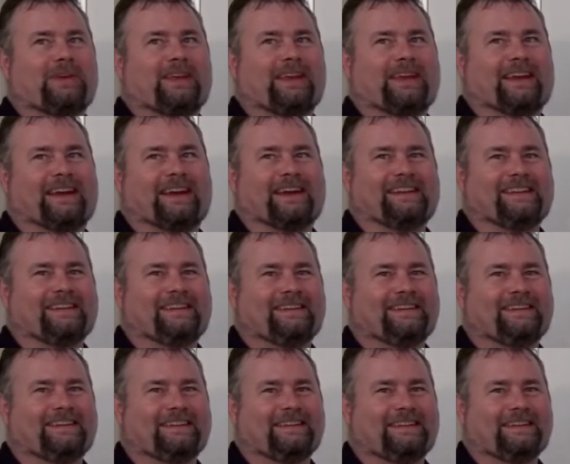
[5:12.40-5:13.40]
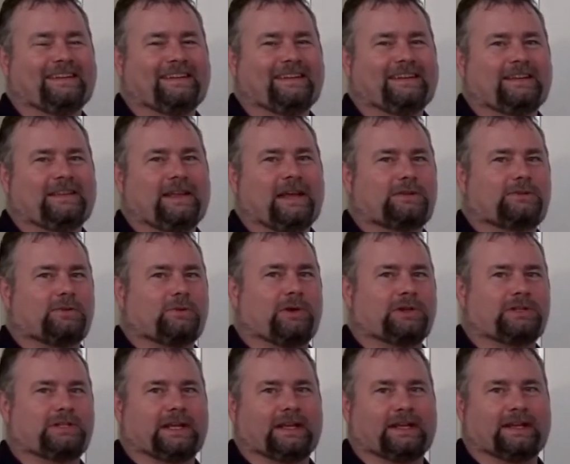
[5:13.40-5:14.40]
you get. Thanks for
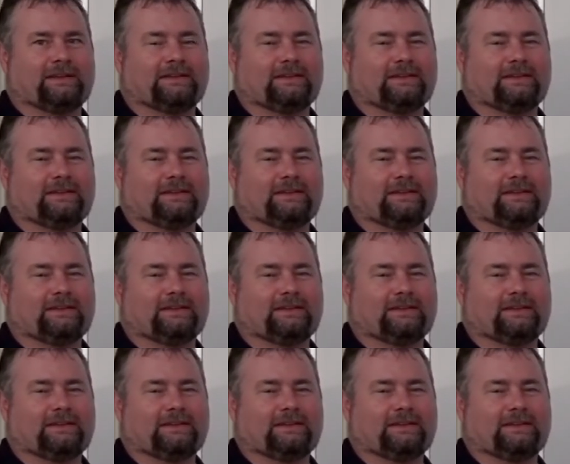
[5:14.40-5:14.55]
watching.